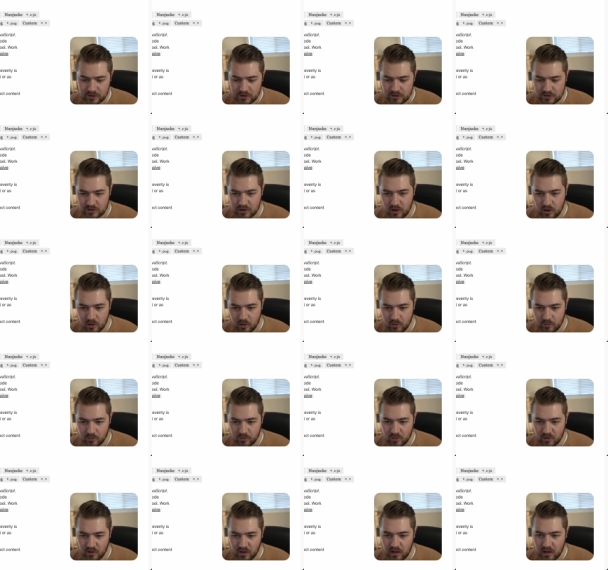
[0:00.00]
So
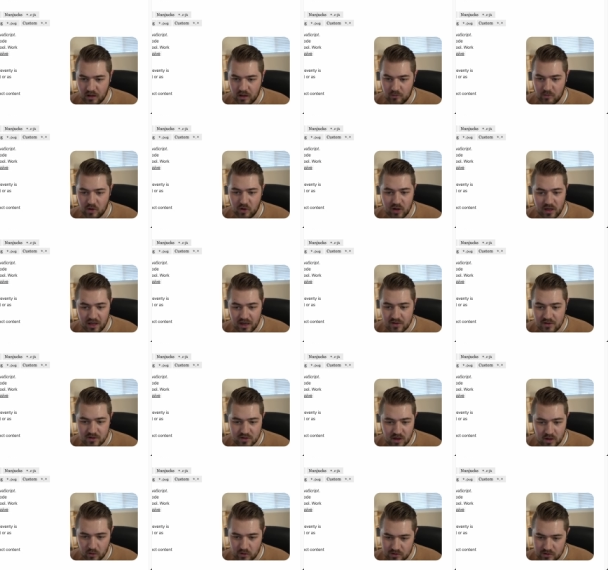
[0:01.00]
um, you can start